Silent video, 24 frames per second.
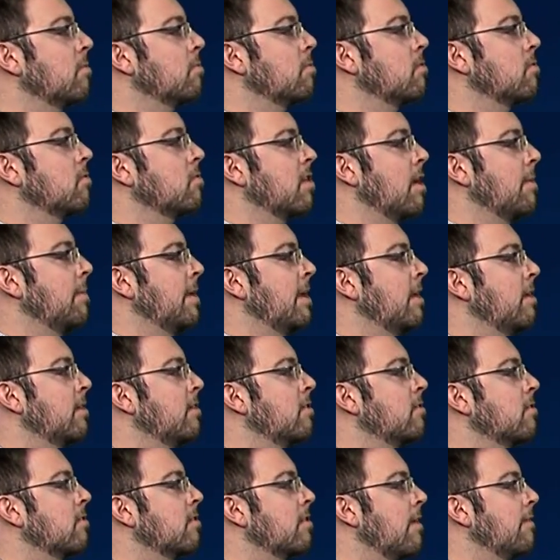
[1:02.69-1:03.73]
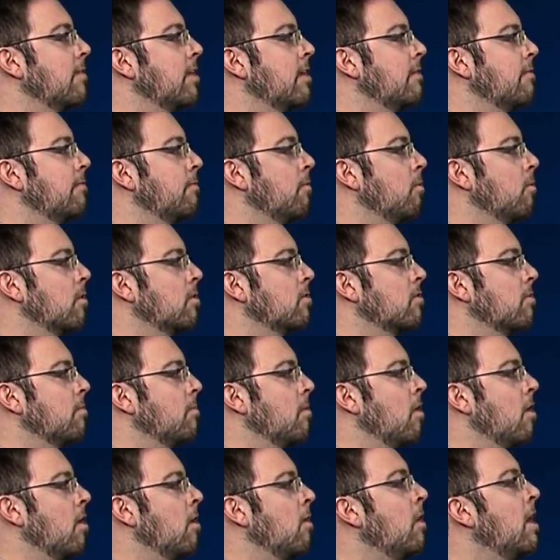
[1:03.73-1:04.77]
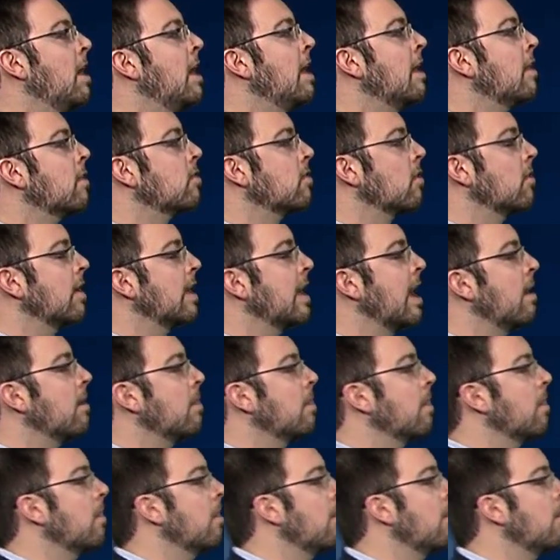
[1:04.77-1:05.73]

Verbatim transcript: Temperatures topping out near 74 tomorrow, starting out